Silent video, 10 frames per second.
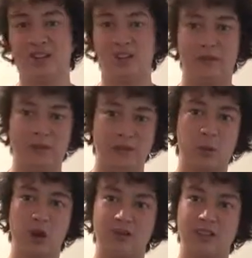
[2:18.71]
so the effects
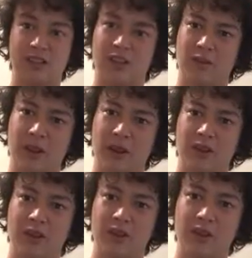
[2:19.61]
will obviously look better.